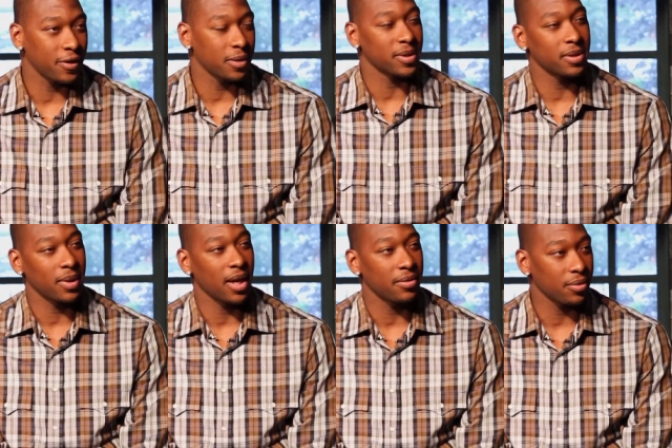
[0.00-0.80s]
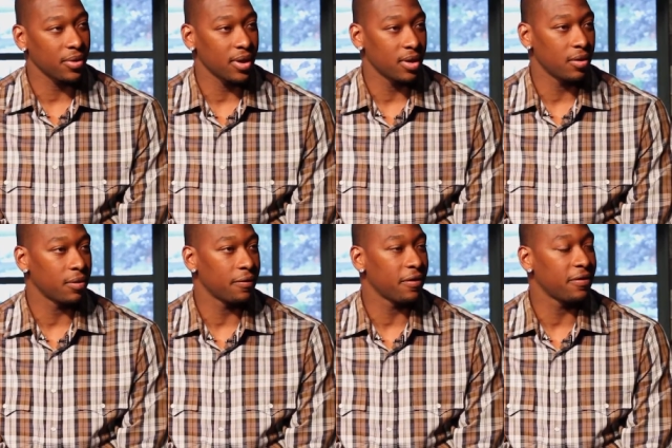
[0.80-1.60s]
50% behind three and
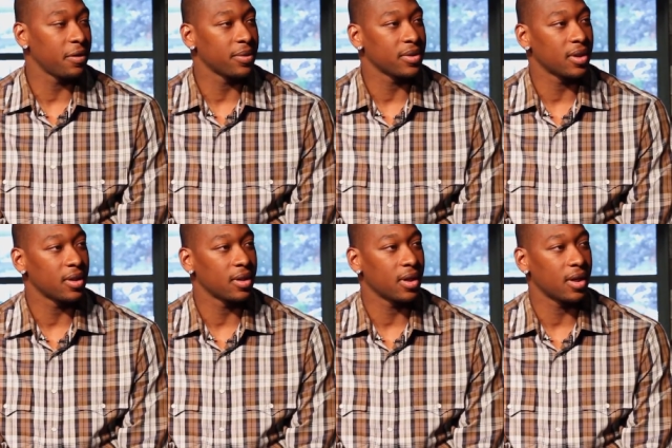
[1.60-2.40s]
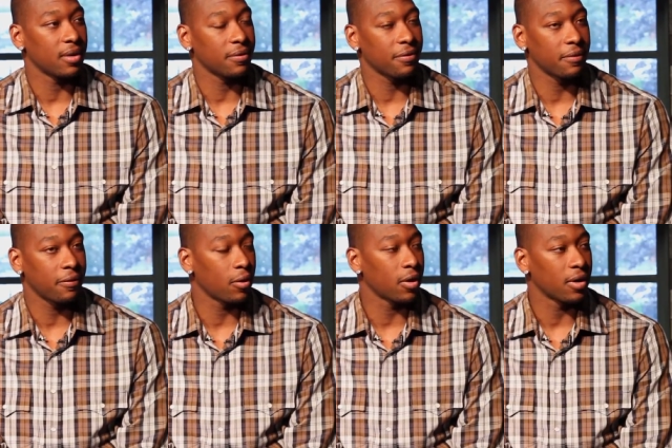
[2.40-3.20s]
over 50% uh, from the
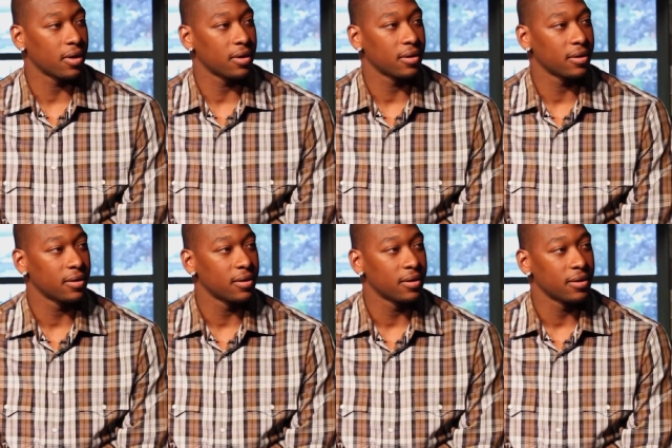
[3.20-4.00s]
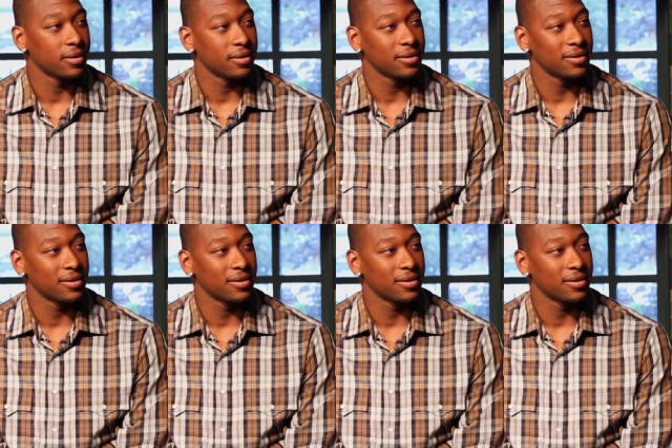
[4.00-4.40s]
floor. Nice,